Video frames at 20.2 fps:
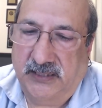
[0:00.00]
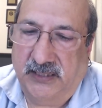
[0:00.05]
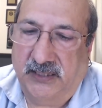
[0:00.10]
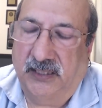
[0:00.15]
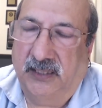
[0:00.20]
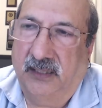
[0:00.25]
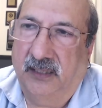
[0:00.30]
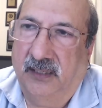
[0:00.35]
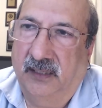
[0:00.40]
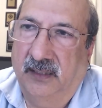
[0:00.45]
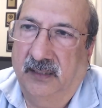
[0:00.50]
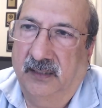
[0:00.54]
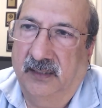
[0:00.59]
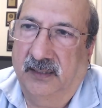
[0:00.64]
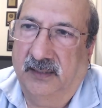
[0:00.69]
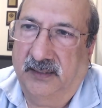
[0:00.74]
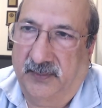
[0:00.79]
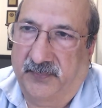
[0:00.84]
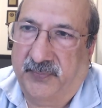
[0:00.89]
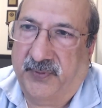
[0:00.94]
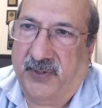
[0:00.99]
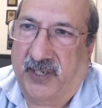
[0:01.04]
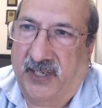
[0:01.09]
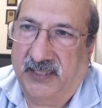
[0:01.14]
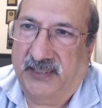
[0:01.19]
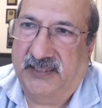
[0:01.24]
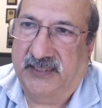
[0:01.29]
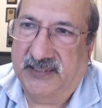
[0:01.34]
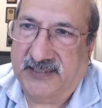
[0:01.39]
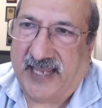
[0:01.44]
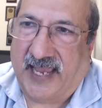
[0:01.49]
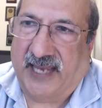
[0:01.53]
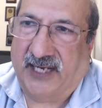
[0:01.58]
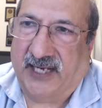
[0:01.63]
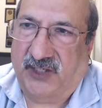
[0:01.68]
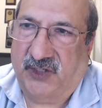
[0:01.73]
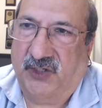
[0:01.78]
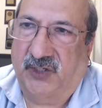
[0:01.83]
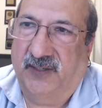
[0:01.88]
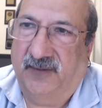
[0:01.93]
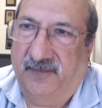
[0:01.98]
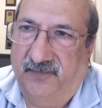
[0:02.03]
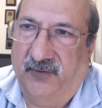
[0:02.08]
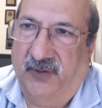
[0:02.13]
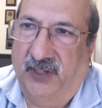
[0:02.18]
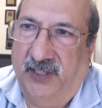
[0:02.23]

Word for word: till the product is actually